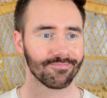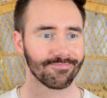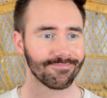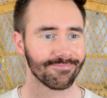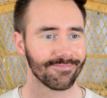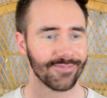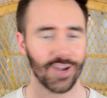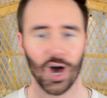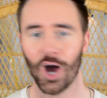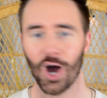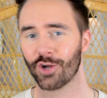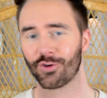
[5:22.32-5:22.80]

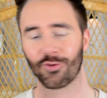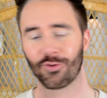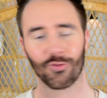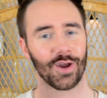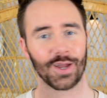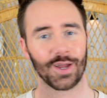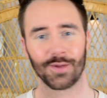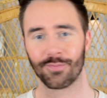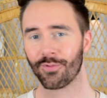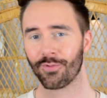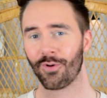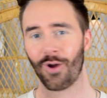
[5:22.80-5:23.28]
not
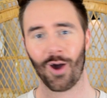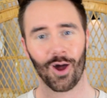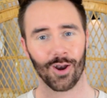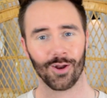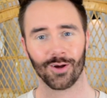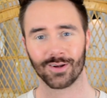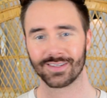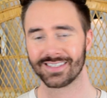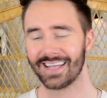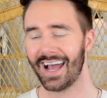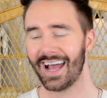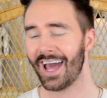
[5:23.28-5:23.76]
great
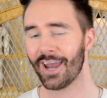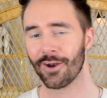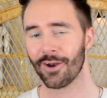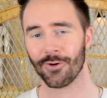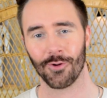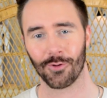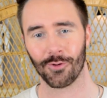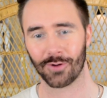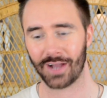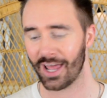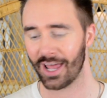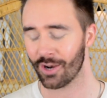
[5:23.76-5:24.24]
product. I
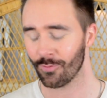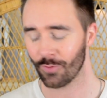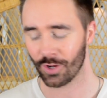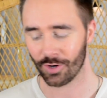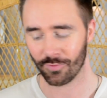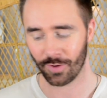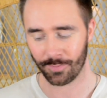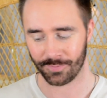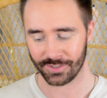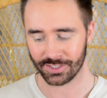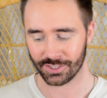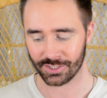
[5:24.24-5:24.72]
don't know. I don't want
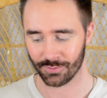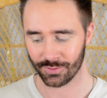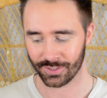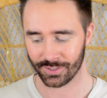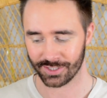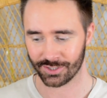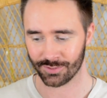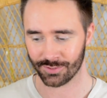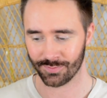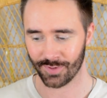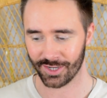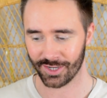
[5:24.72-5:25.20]
to rip into
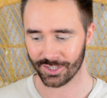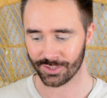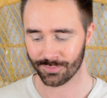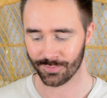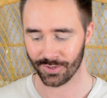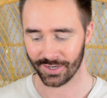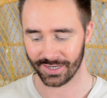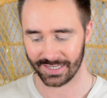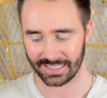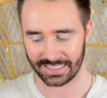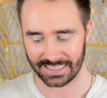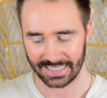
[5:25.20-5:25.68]
it too much,
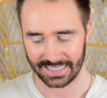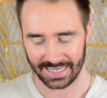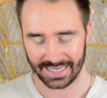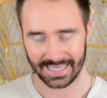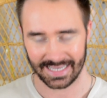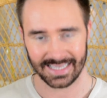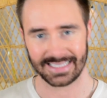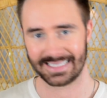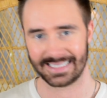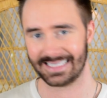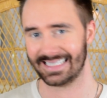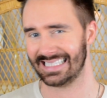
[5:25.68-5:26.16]
but
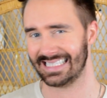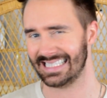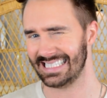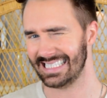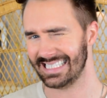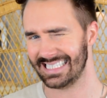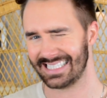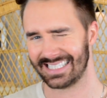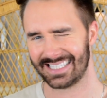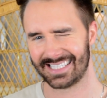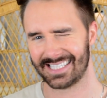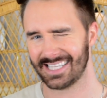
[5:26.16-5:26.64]

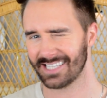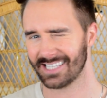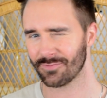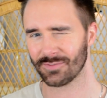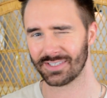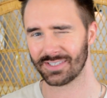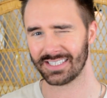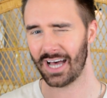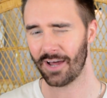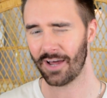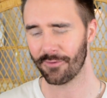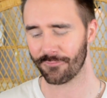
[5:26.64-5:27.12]
this, this
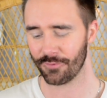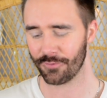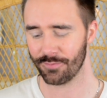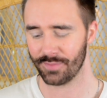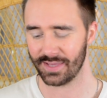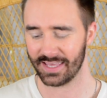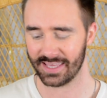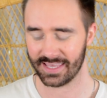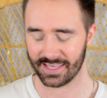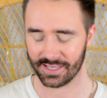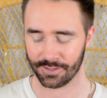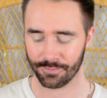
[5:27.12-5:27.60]
was not for
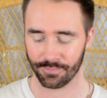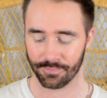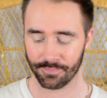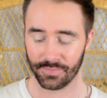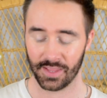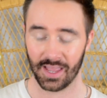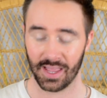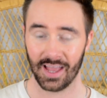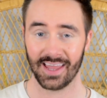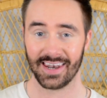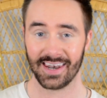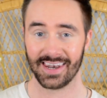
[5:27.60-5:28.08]
me.
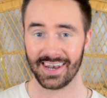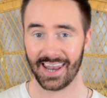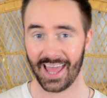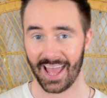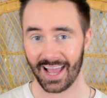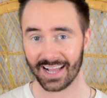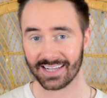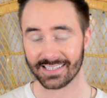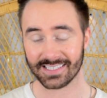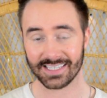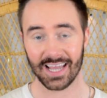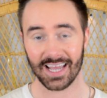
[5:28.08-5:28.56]

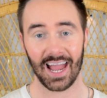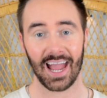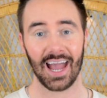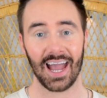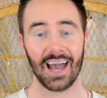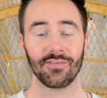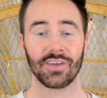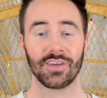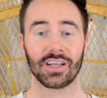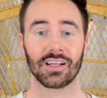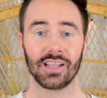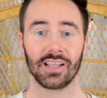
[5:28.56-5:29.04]
Next, I
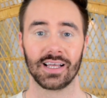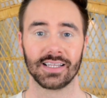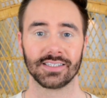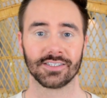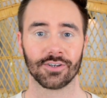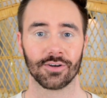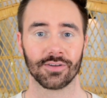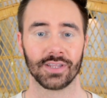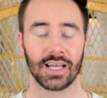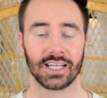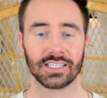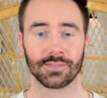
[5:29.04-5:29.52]
have a
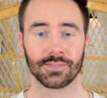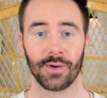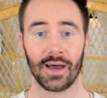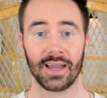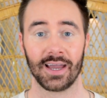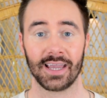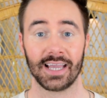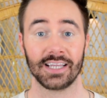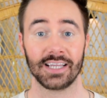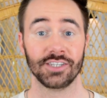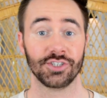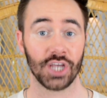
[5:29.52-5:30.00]
cleanser that's
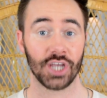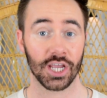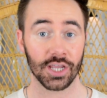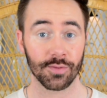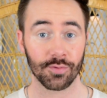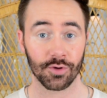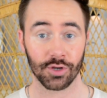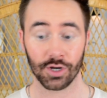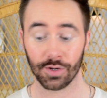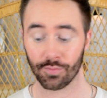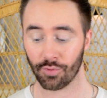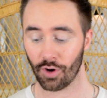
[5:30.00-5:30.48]
by a J
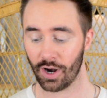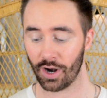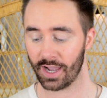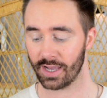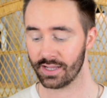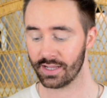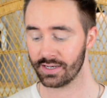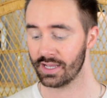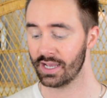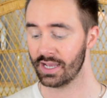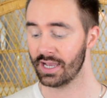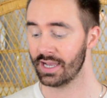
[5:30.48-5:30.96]
Beauty
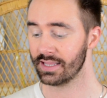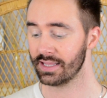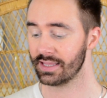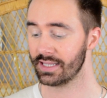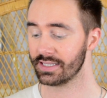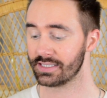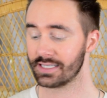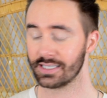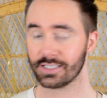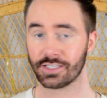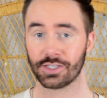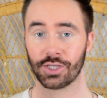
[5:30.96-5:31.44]
brand.
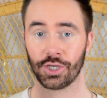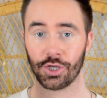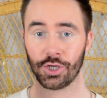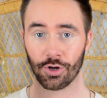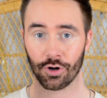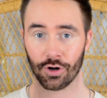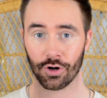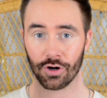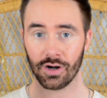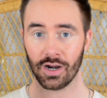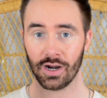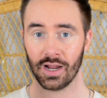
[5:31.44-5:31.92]
This is
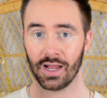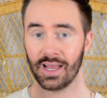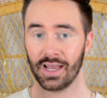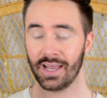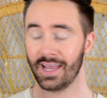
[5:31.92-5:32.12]
Cure.